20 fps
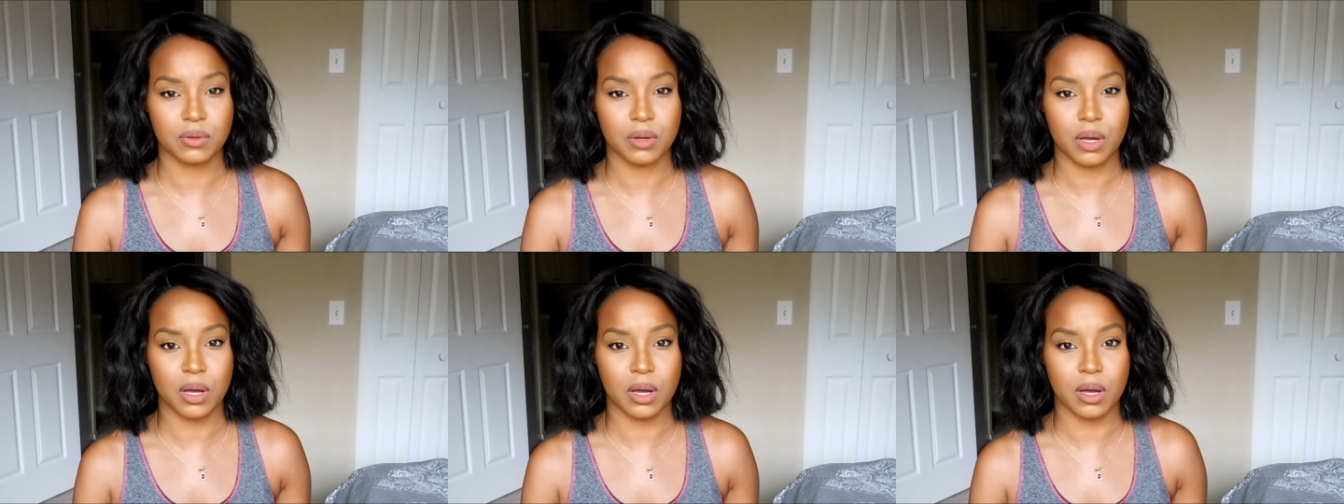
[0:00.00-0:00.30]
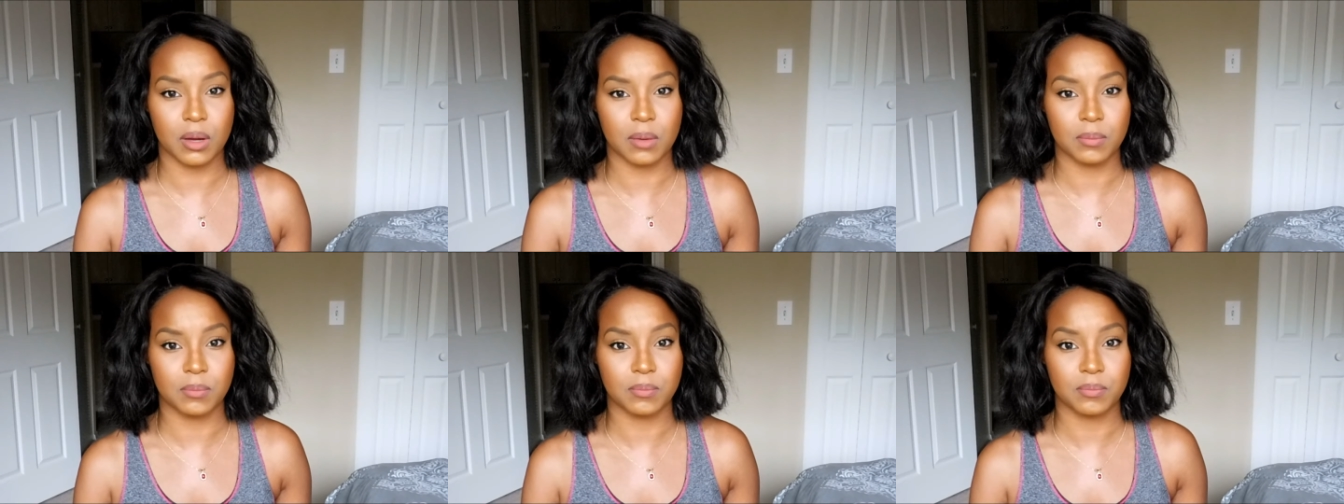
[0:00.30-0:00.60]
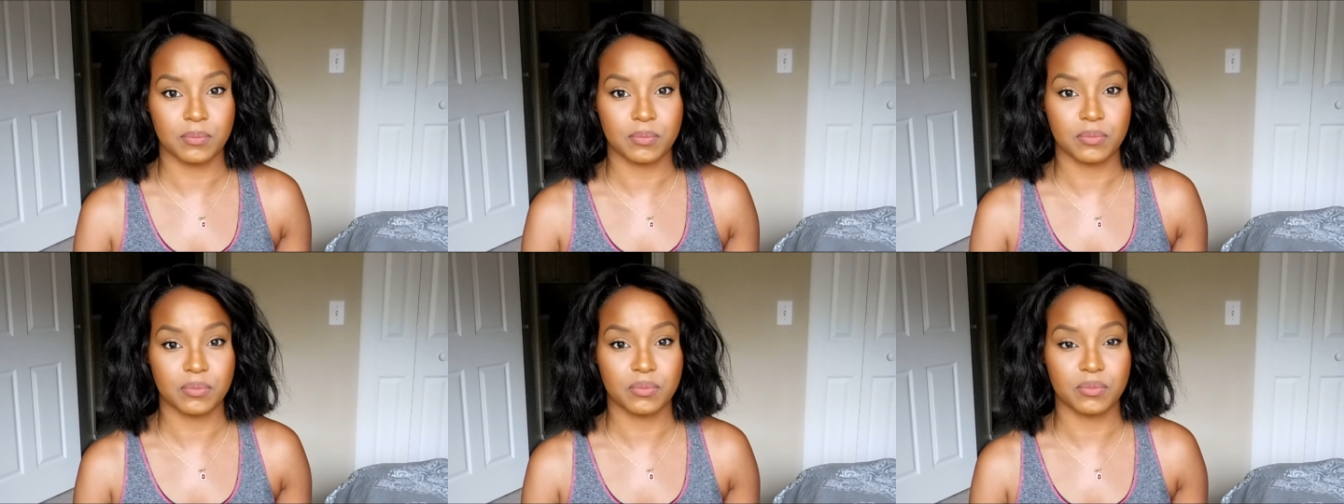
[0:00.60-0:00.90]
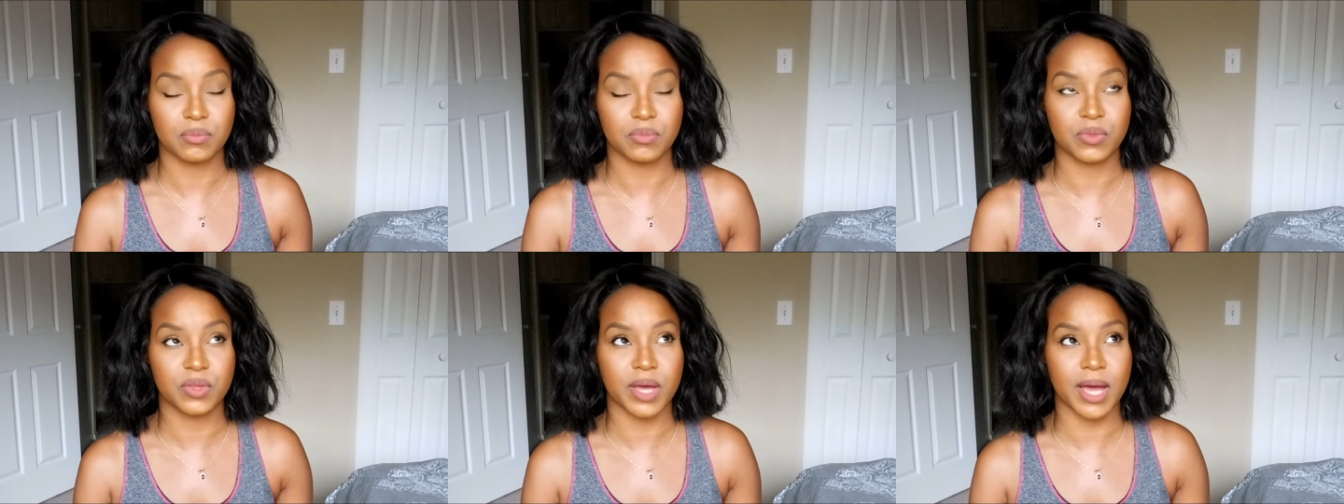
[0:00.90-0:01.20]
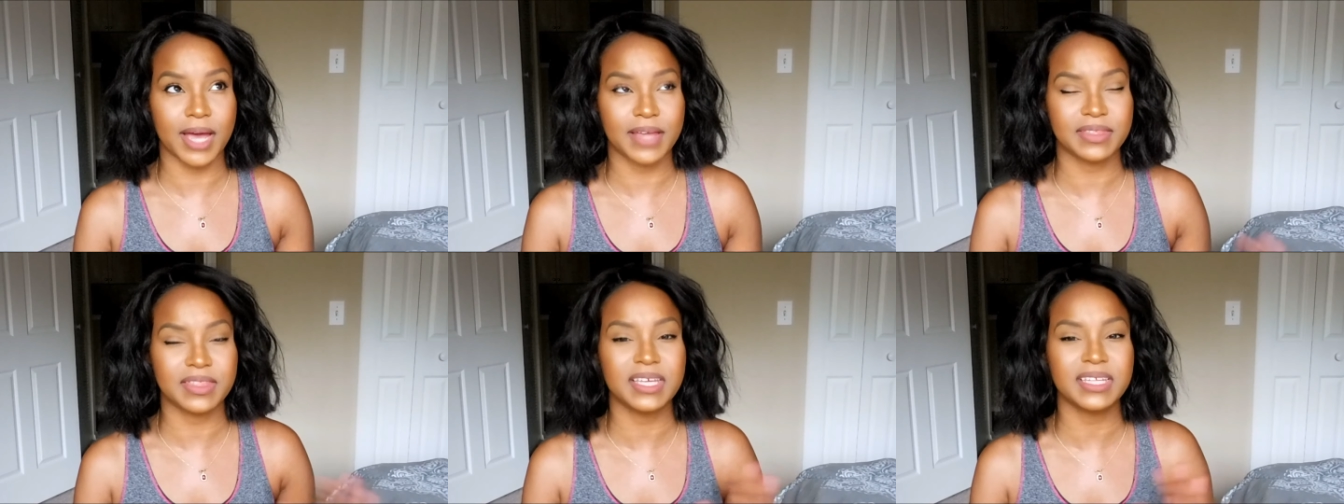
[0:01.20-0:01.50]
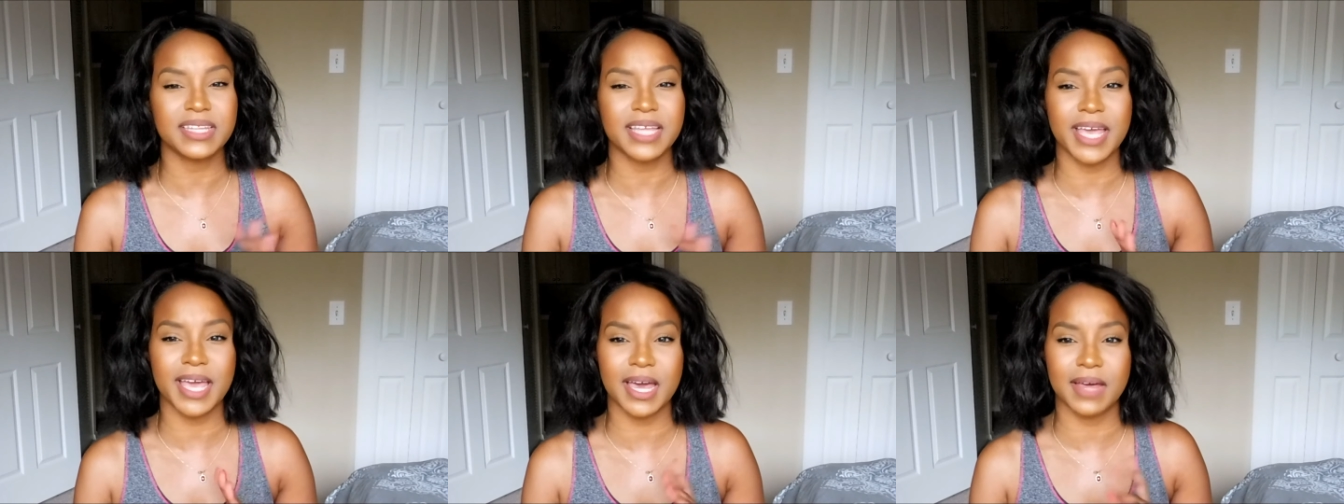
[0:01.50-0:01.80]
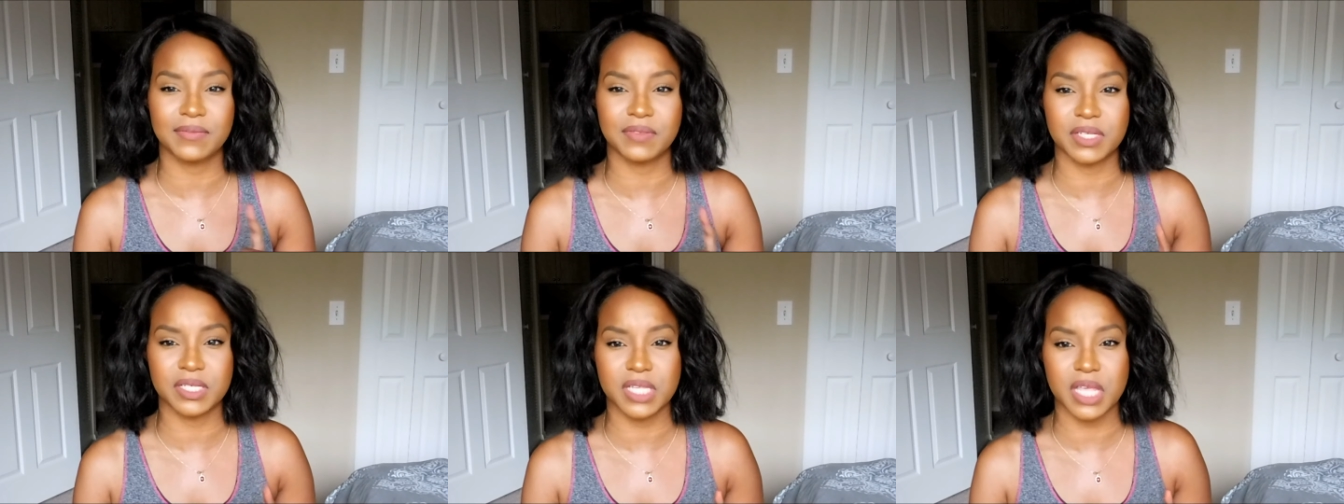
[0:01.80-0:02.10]
I think they
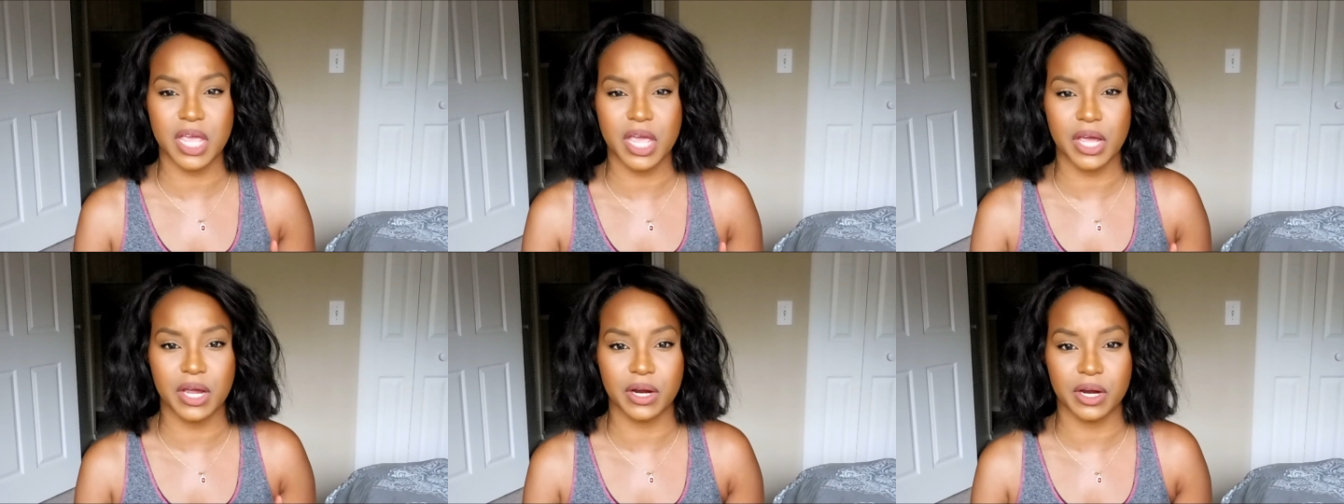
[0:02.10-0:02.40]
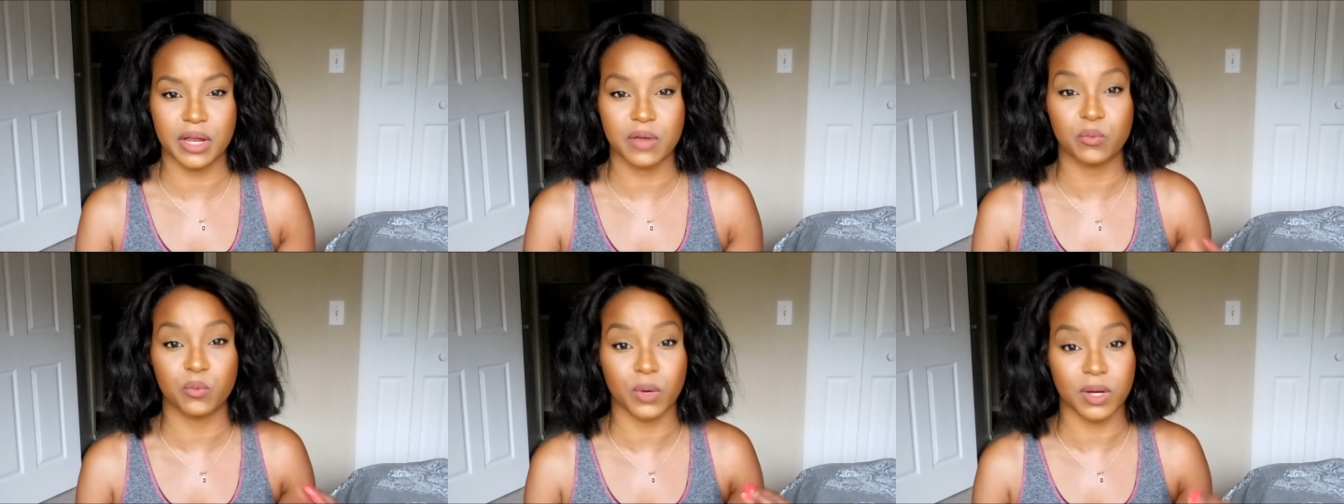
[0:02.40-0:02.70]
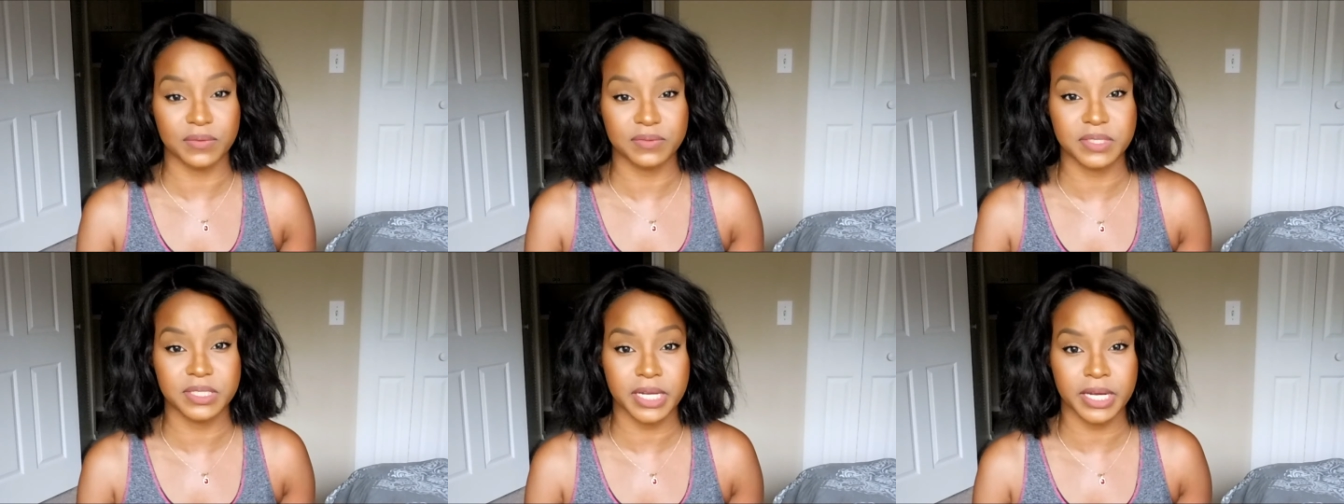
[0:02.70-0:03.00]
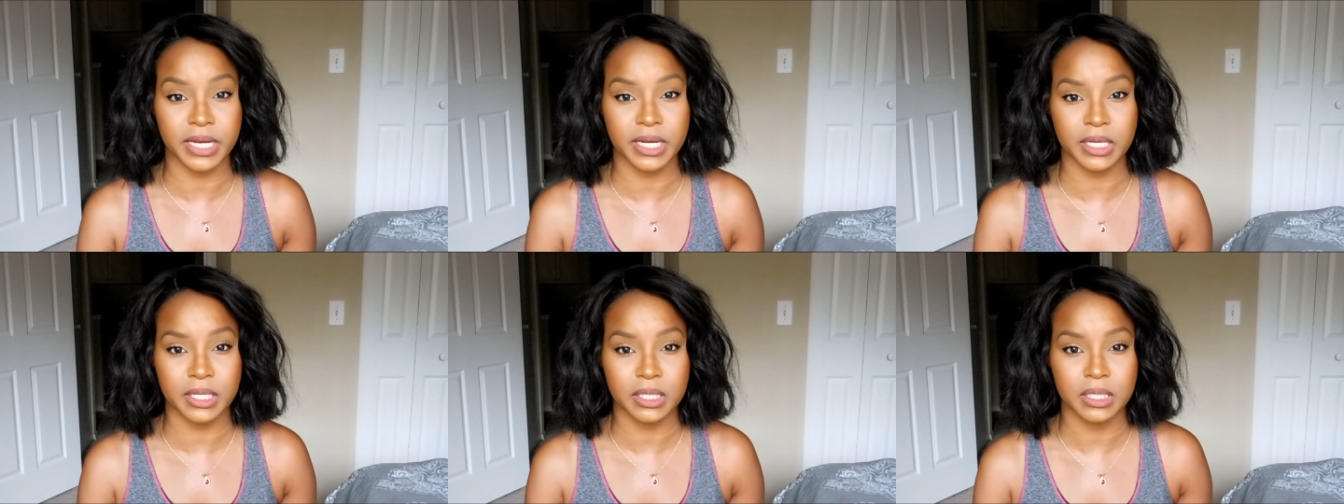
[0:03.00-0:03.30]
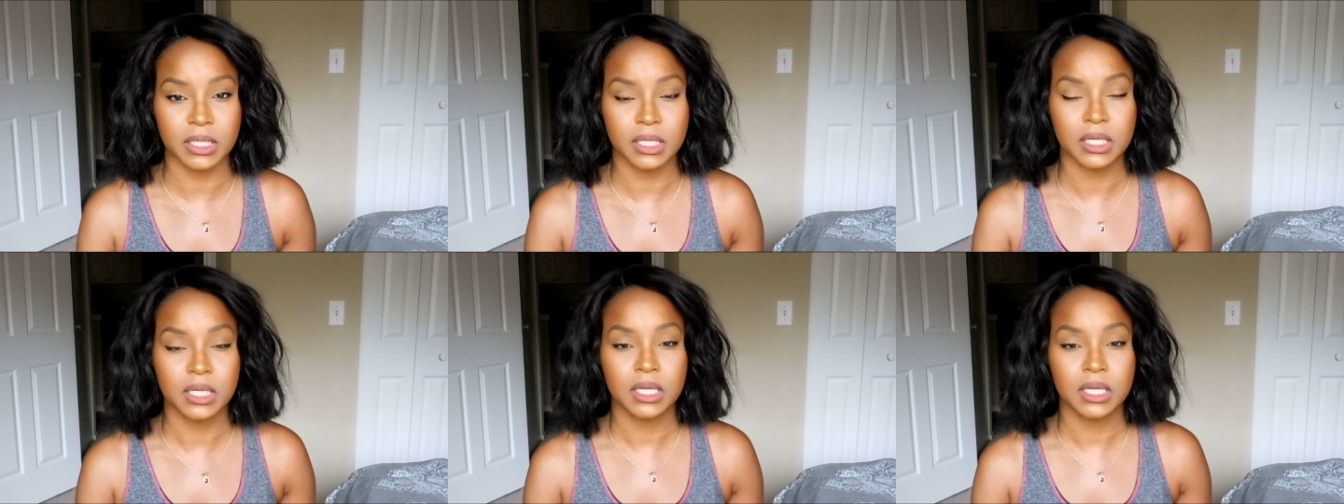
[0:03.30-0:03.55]
have this hair in wefted hair.